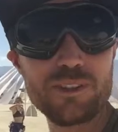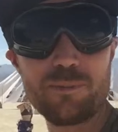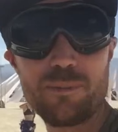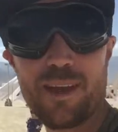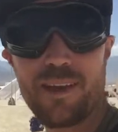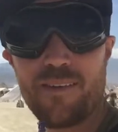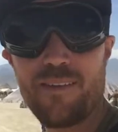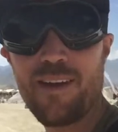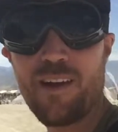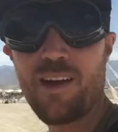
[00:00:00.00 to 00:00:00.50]

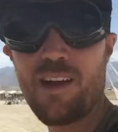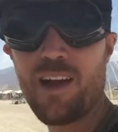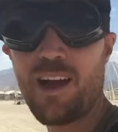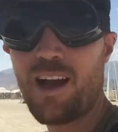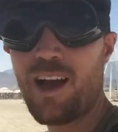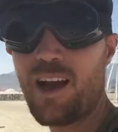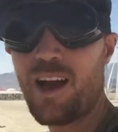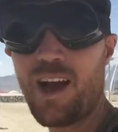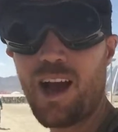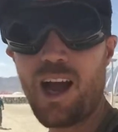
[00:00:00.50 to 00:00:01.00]
spend
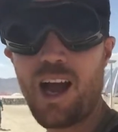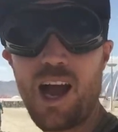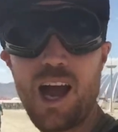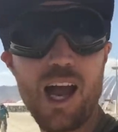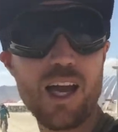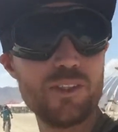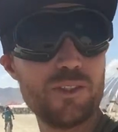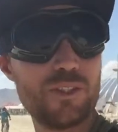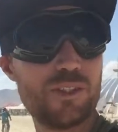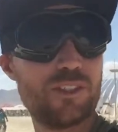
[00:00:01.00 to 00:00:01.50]

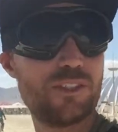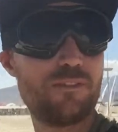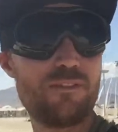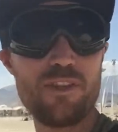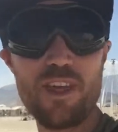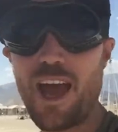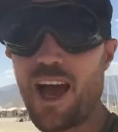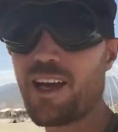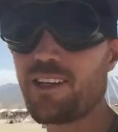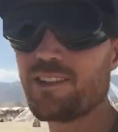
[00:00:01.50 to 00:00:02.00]
hundreds of
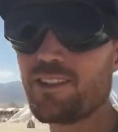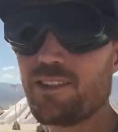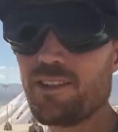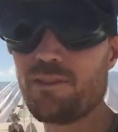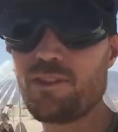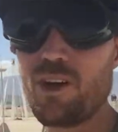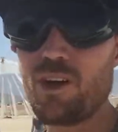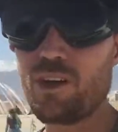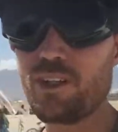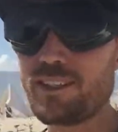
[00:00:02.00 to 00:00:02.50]
thousands
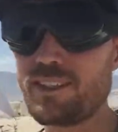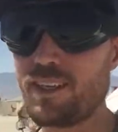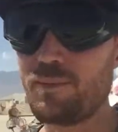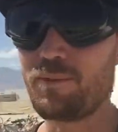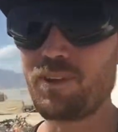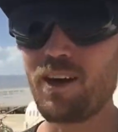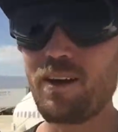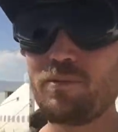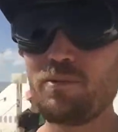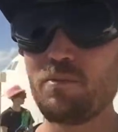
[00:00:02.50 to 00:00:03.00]
of dollars,
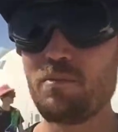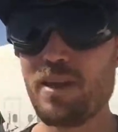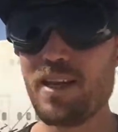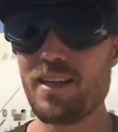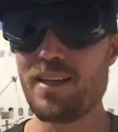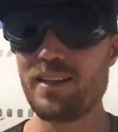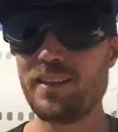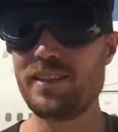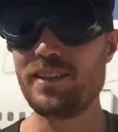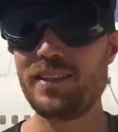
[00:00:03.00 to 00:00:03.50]
sometimes
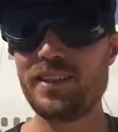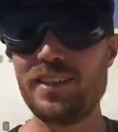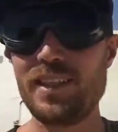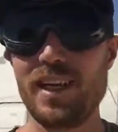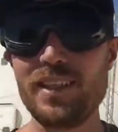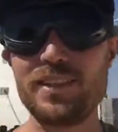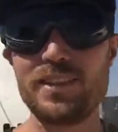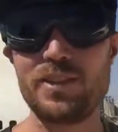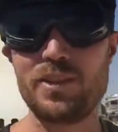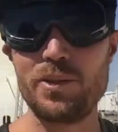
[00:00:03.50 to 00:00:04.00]
millions,
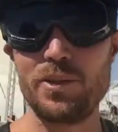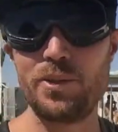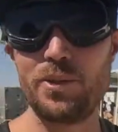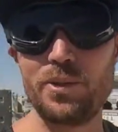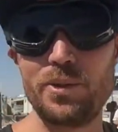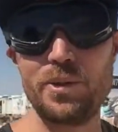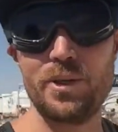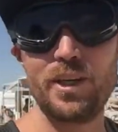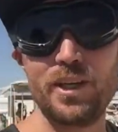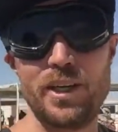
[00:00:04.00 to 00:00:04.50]
just
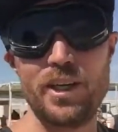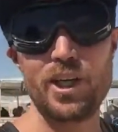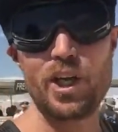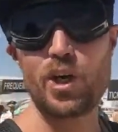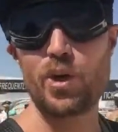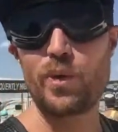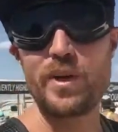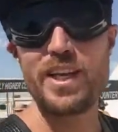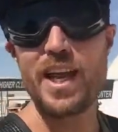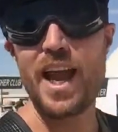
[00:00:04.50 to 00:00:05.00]
to
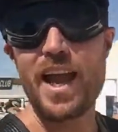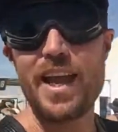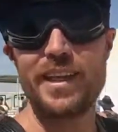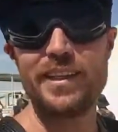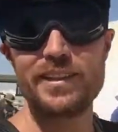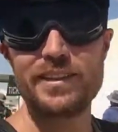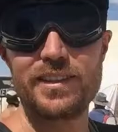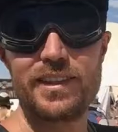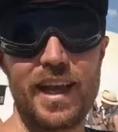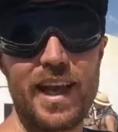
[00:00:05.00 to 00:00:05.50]

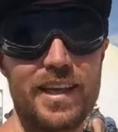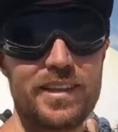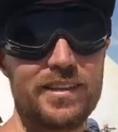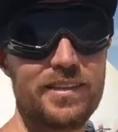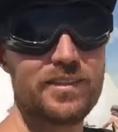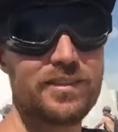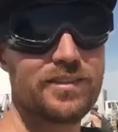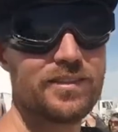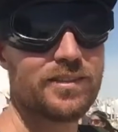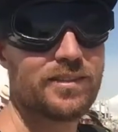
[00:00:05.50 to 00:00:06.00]
create
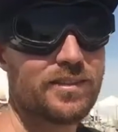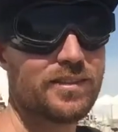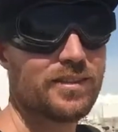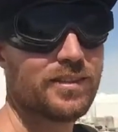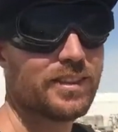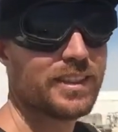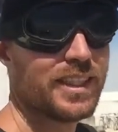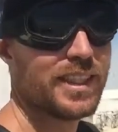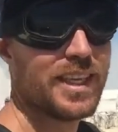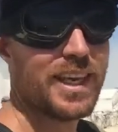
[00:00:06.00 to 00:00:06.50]
and
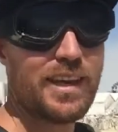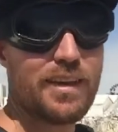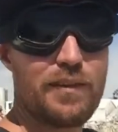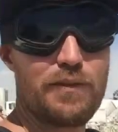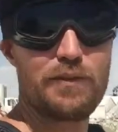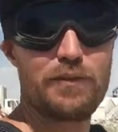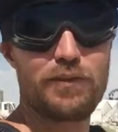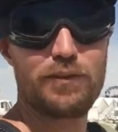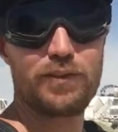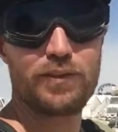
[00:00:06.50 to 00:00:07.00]
give.